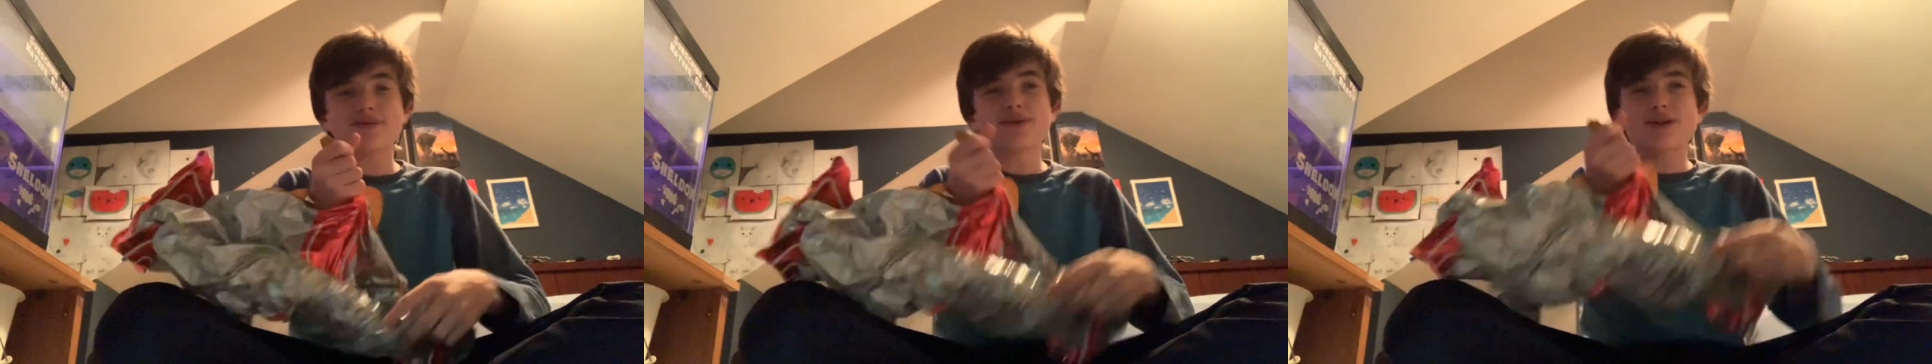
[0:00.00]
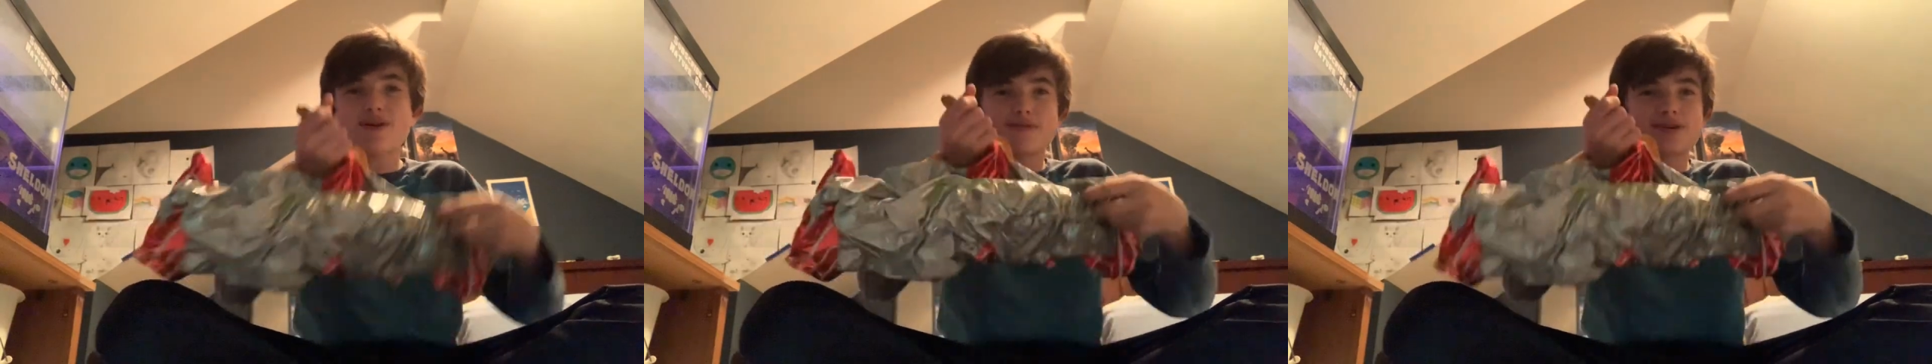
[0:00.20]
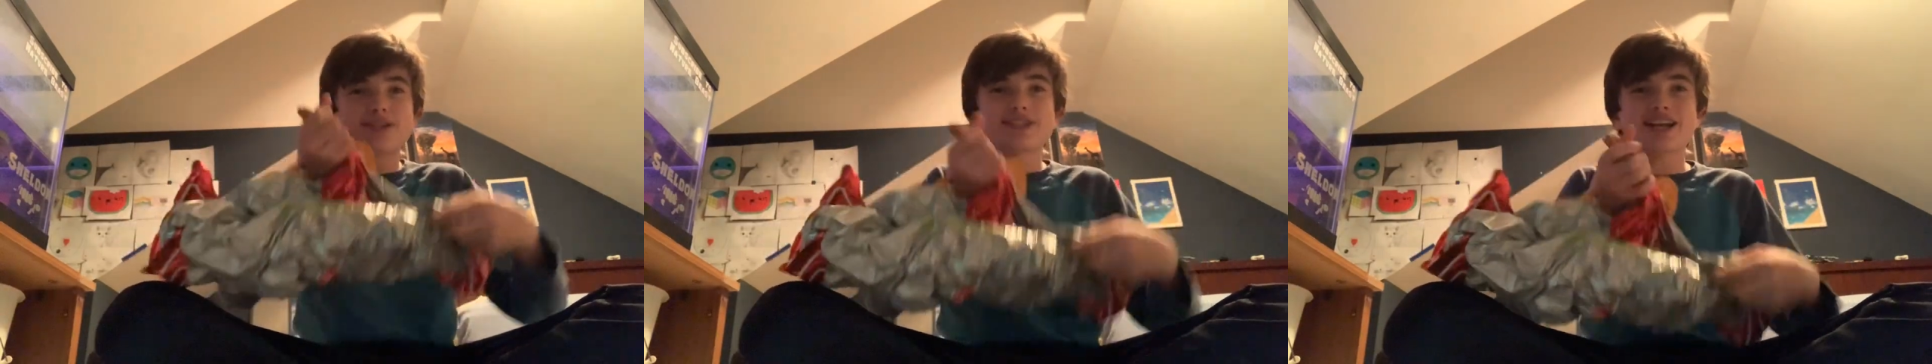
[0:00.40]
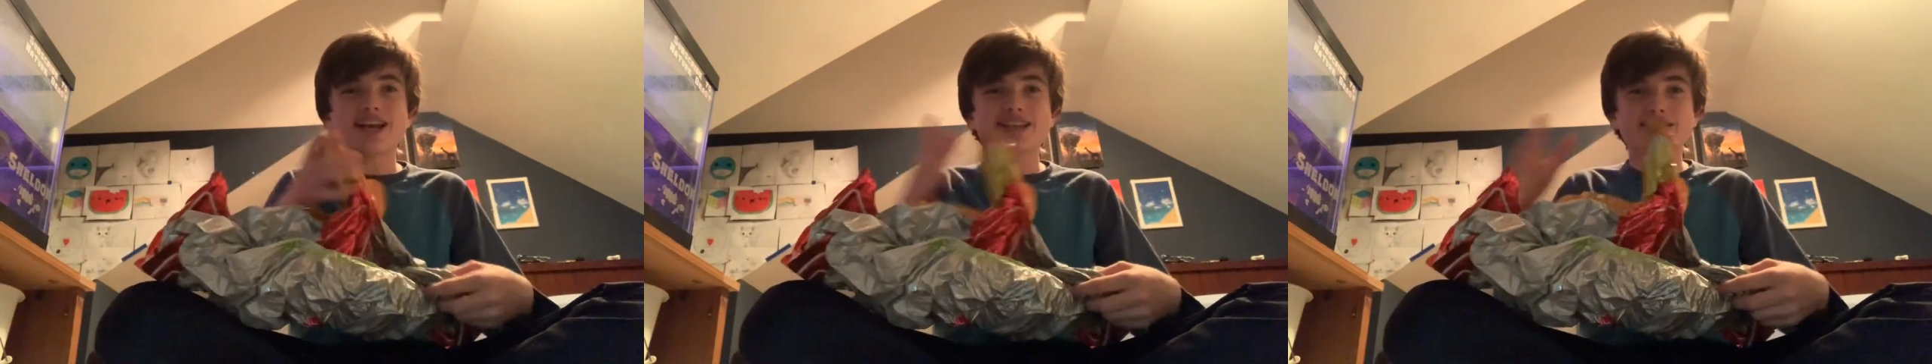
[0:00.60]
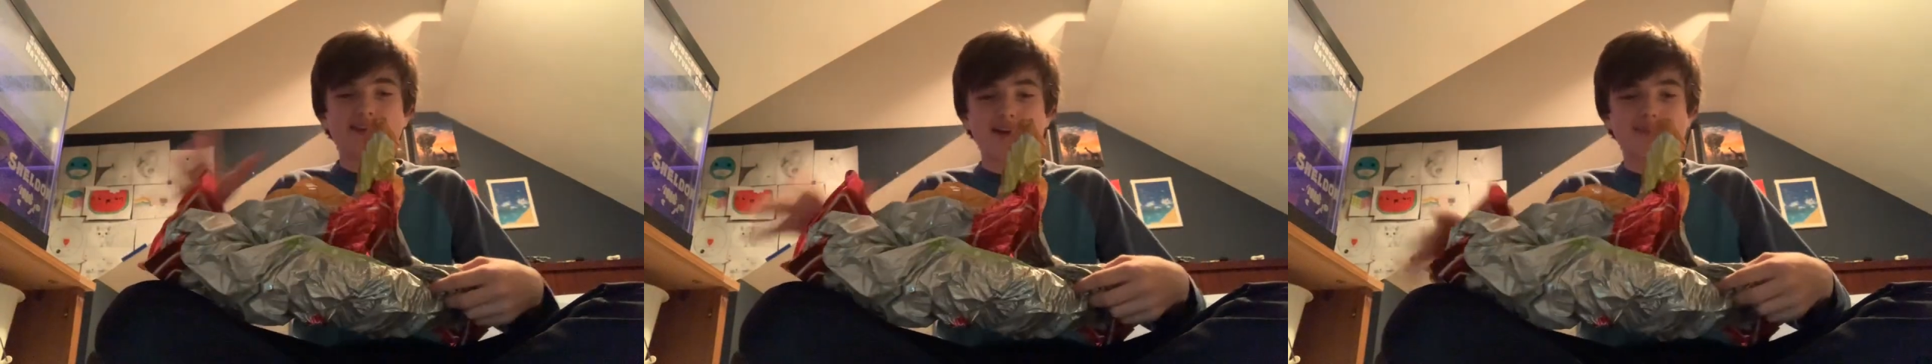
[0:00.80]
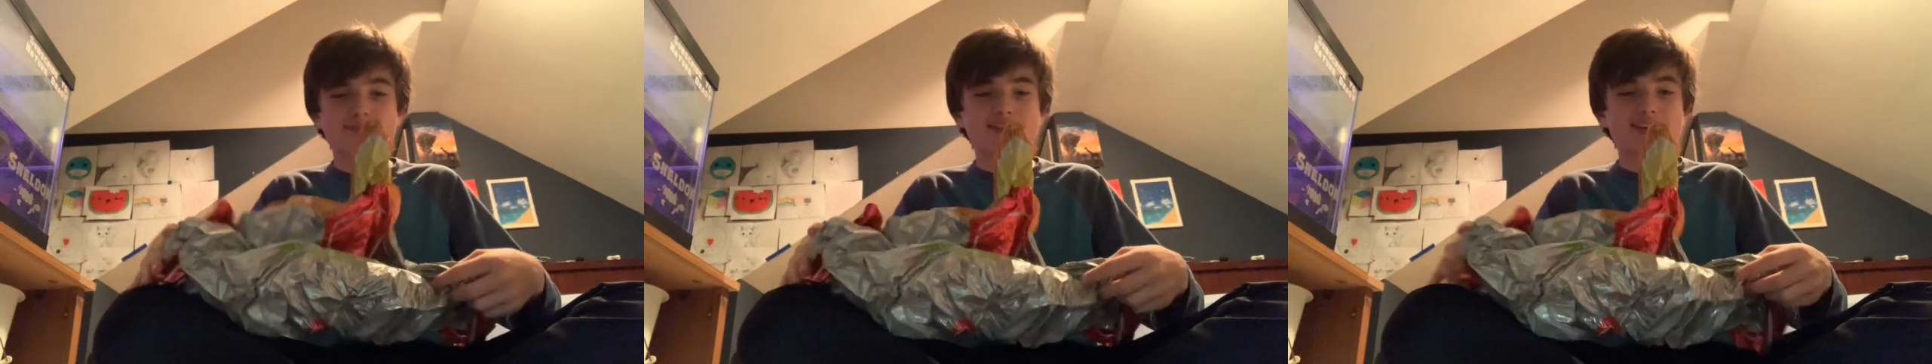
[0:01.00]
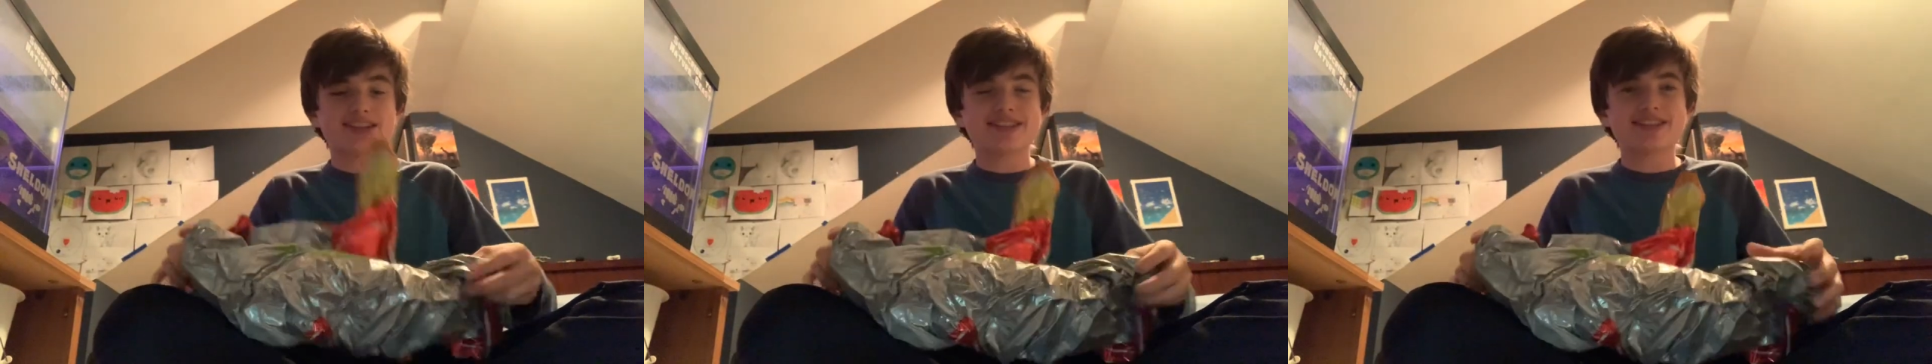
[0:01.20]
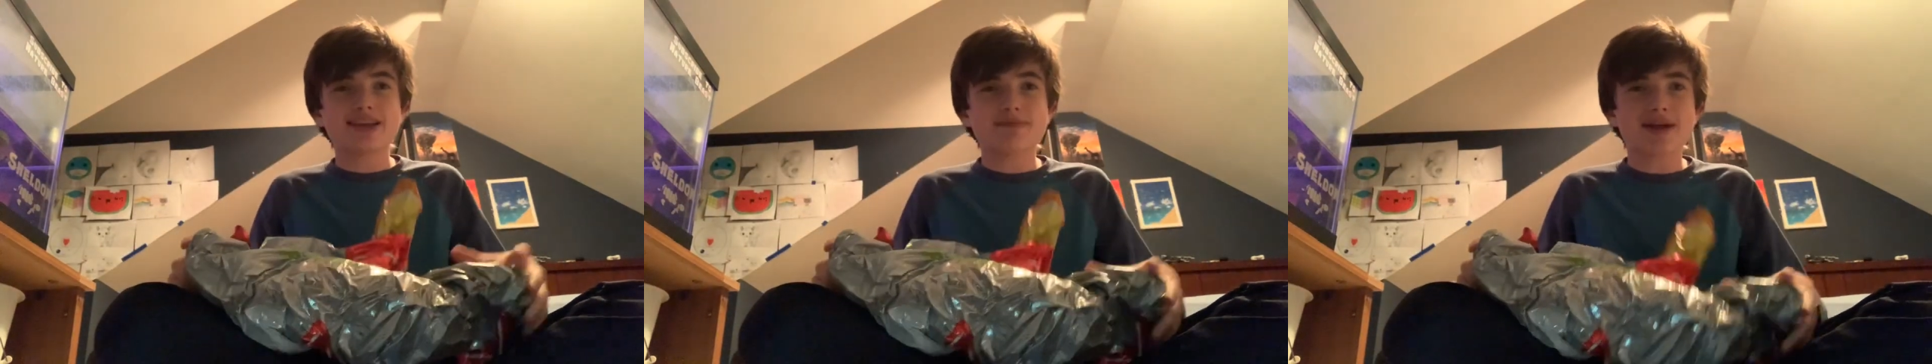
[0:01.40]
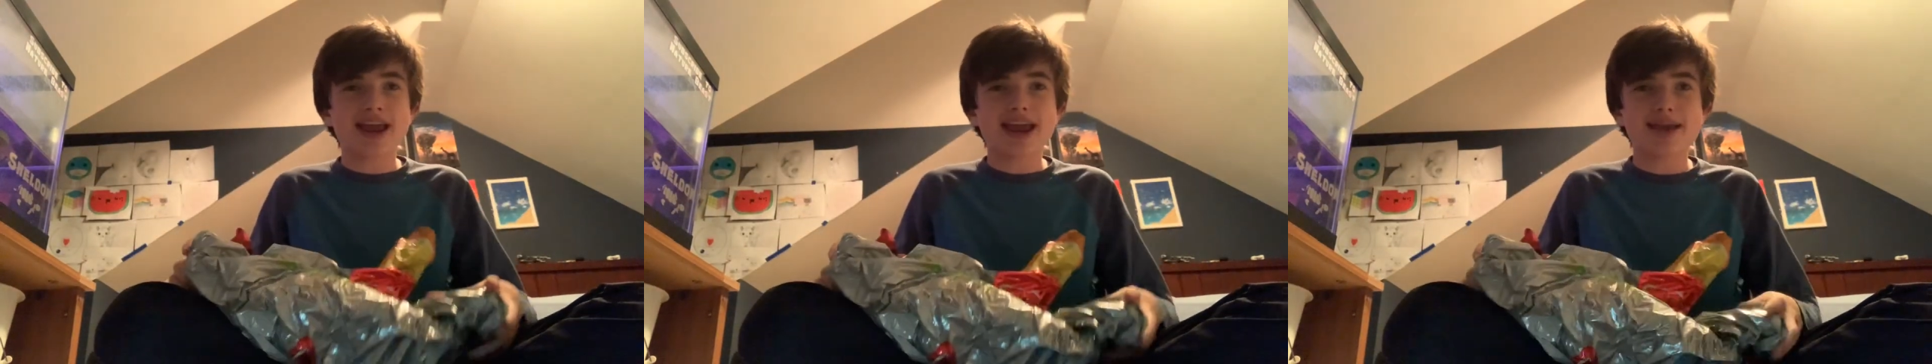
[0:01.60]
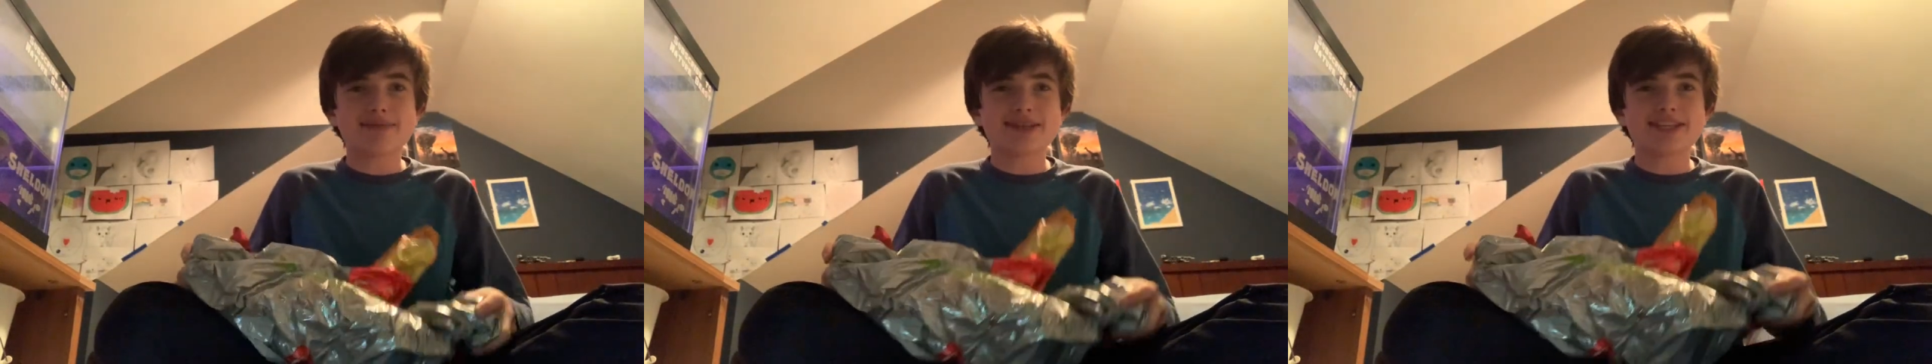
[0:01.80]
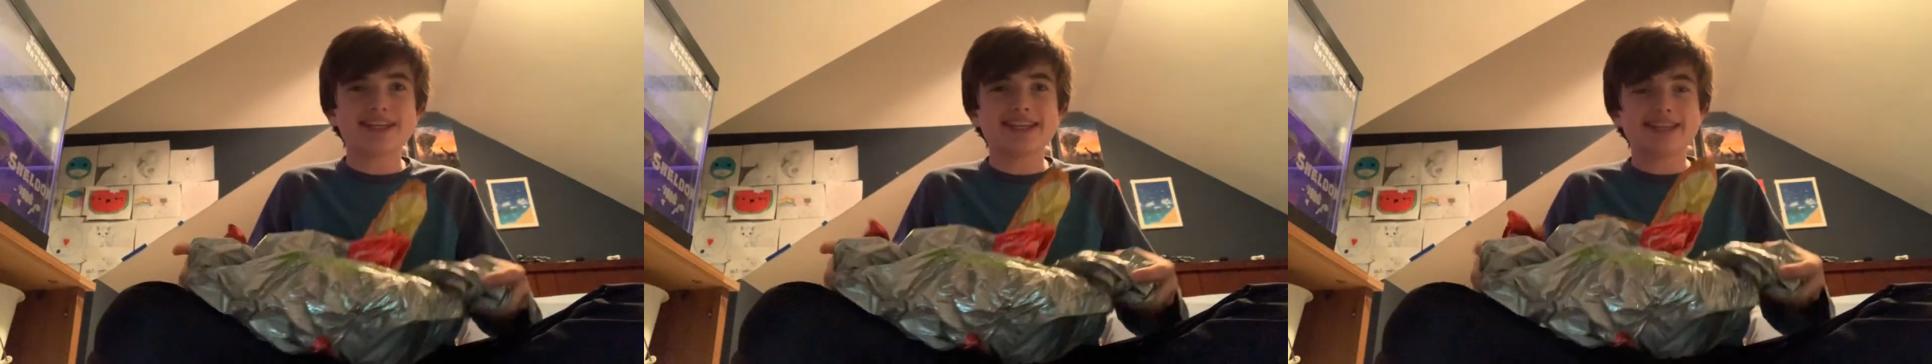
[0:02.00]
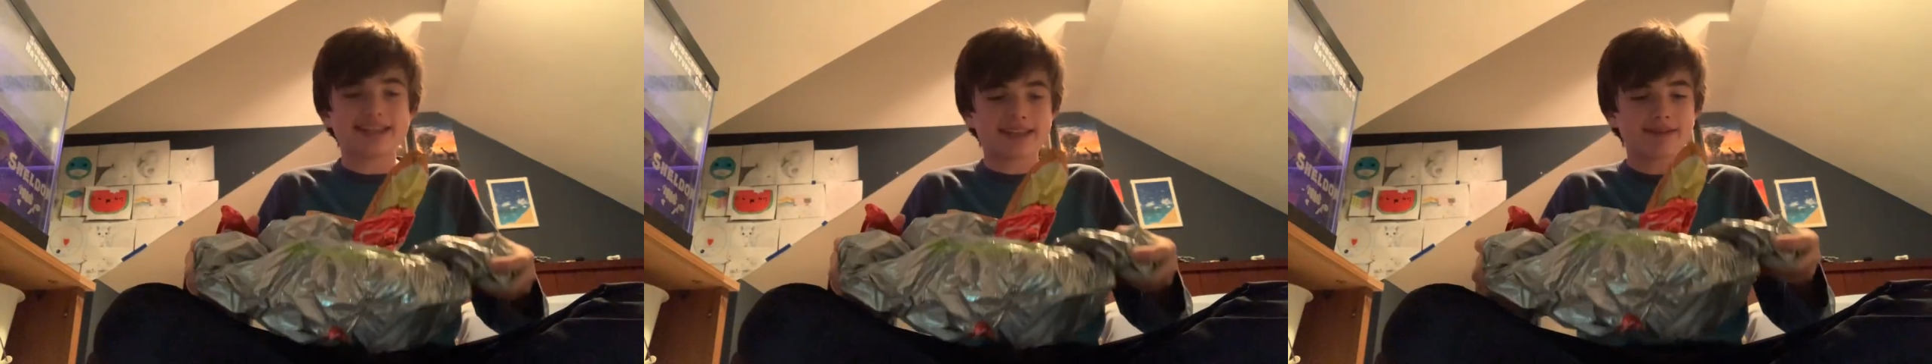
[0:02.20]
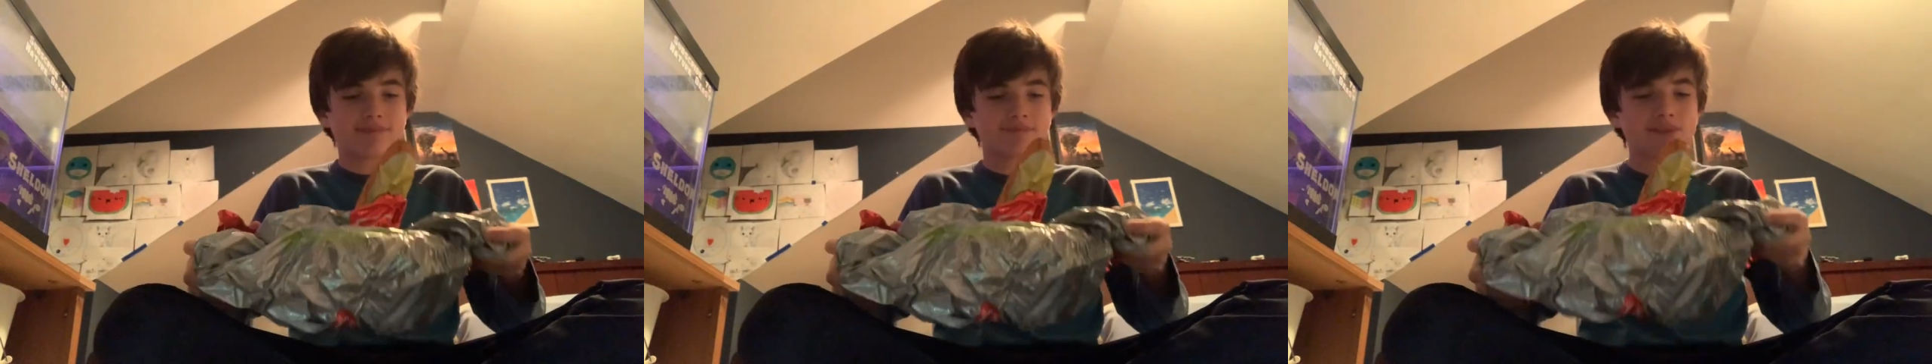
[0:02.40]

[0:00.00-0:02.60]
we're almost done, so I'm just gonna sing my ABCs.